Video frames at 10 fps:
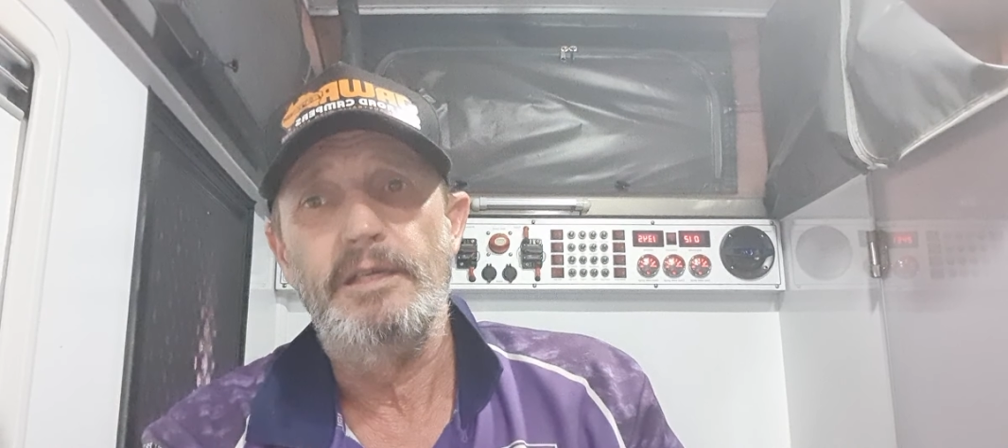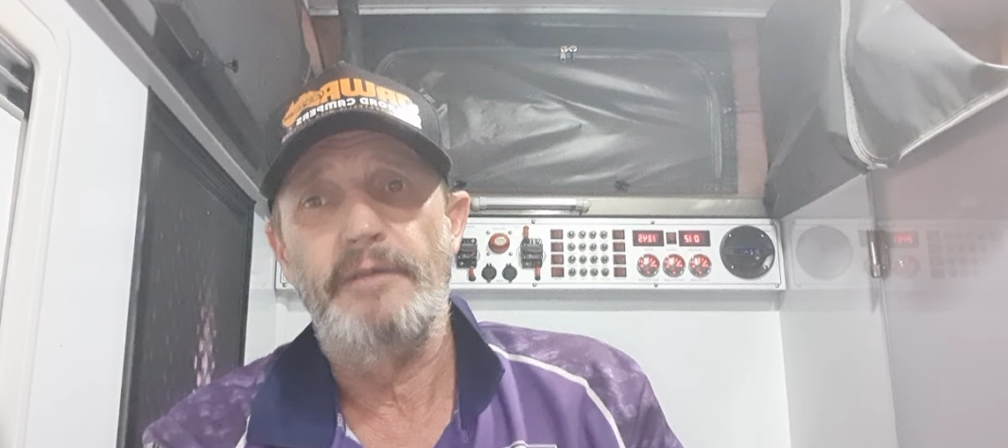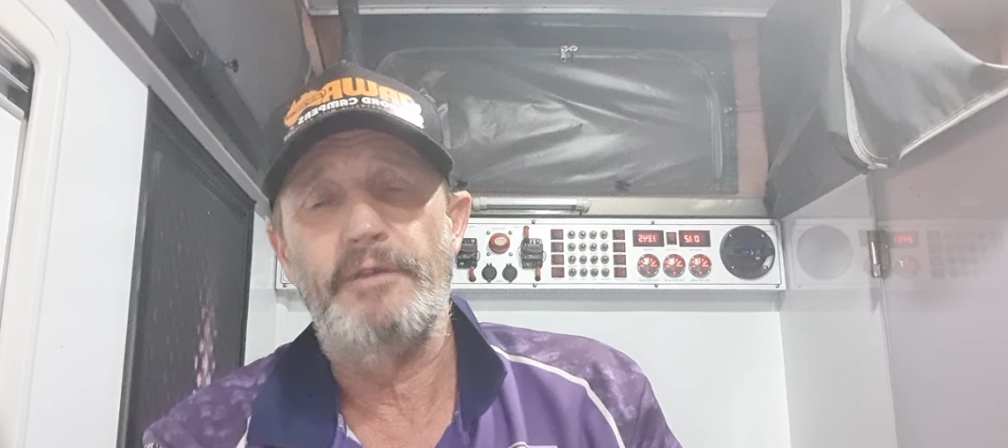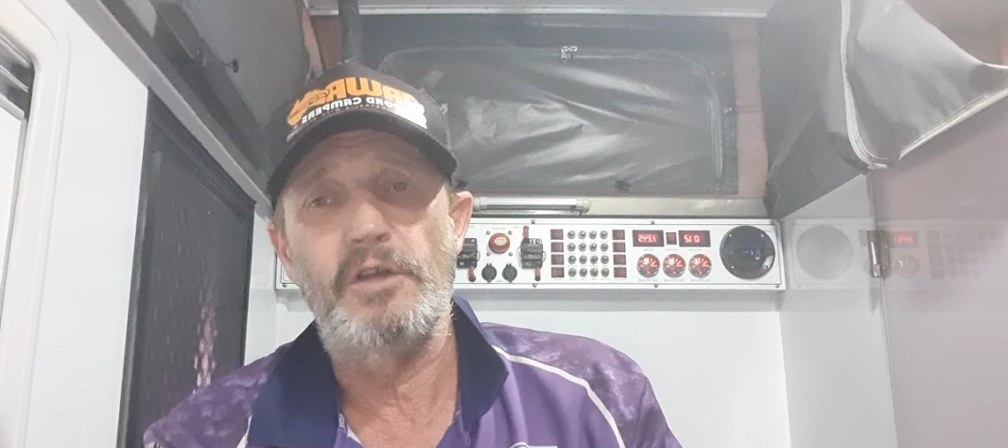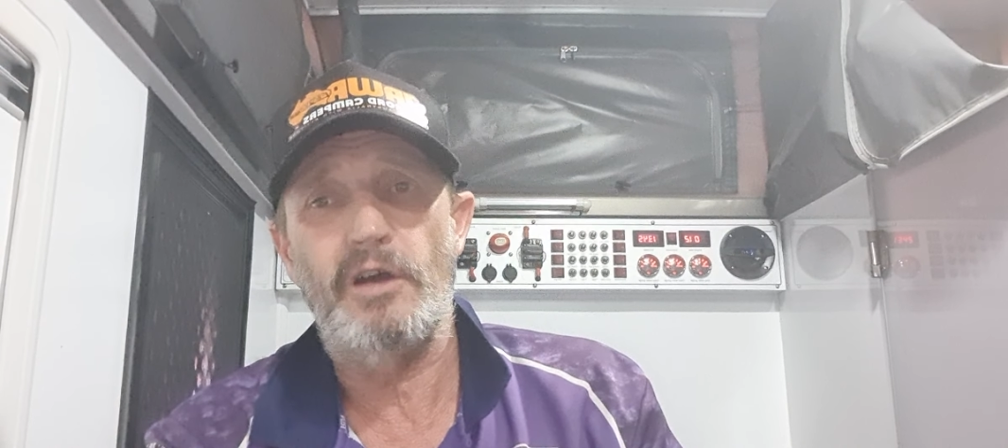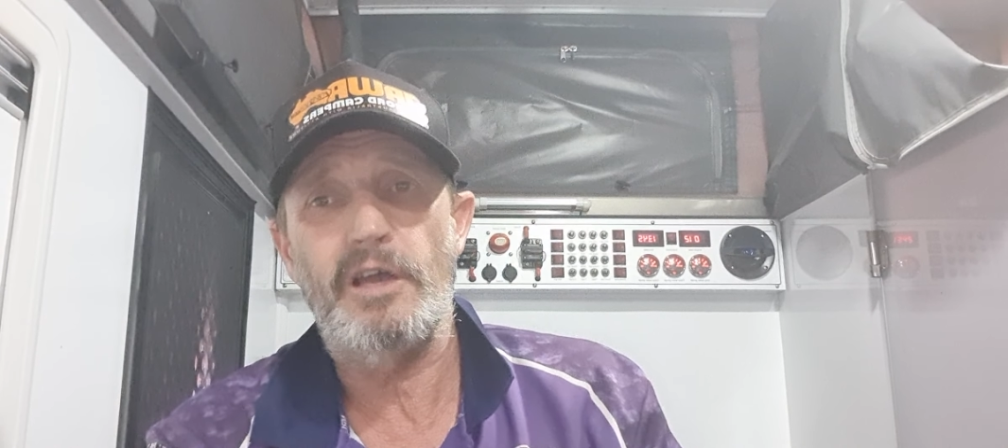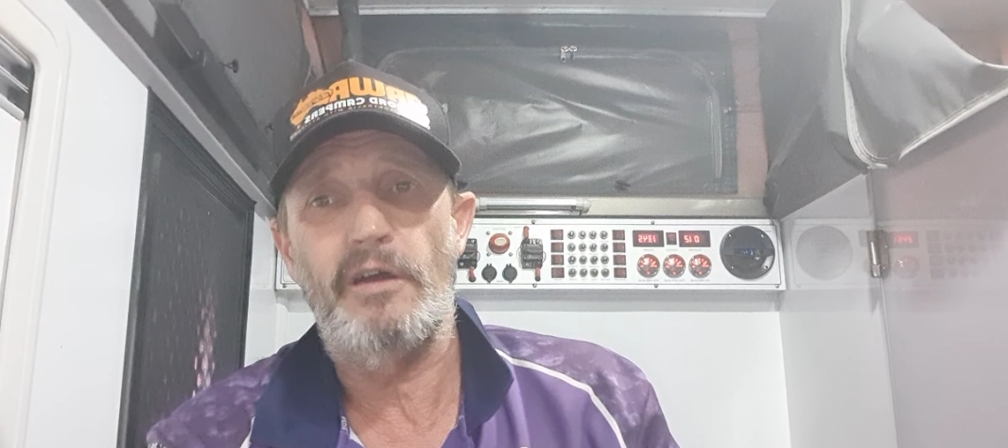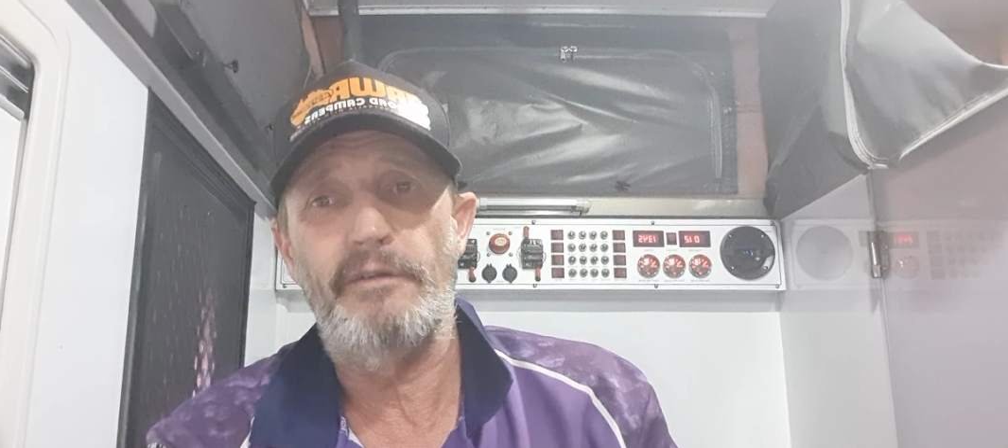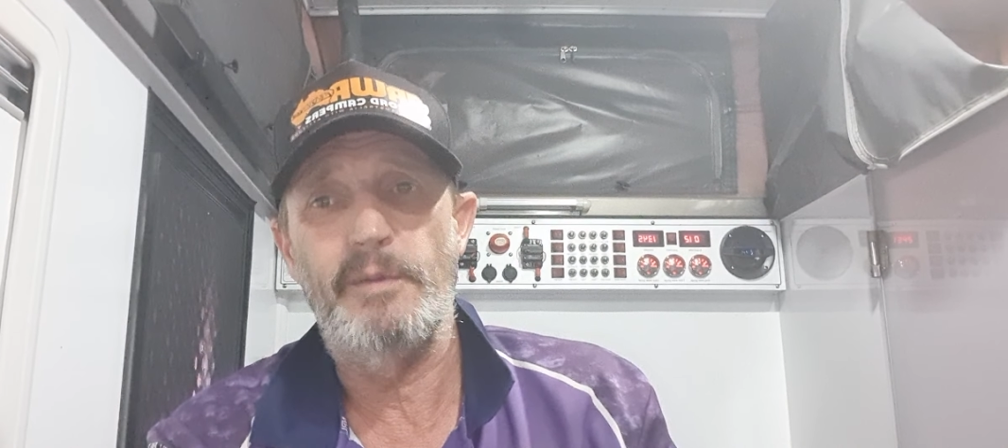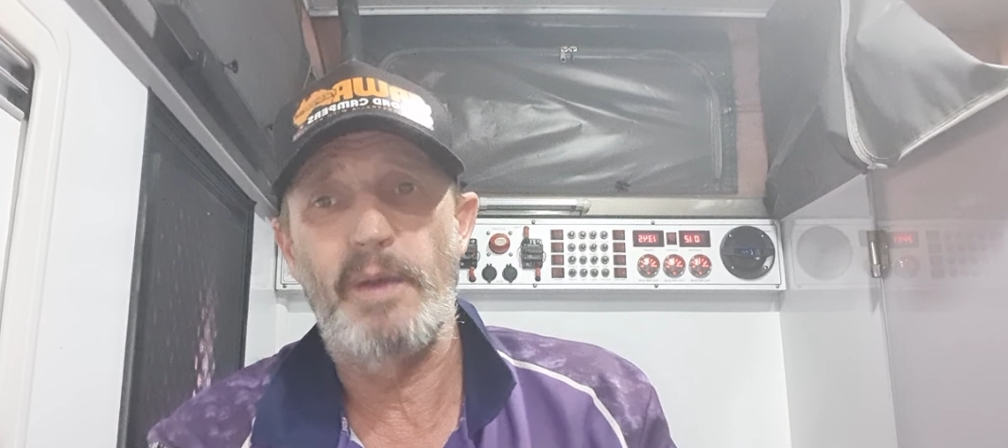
if you're not going any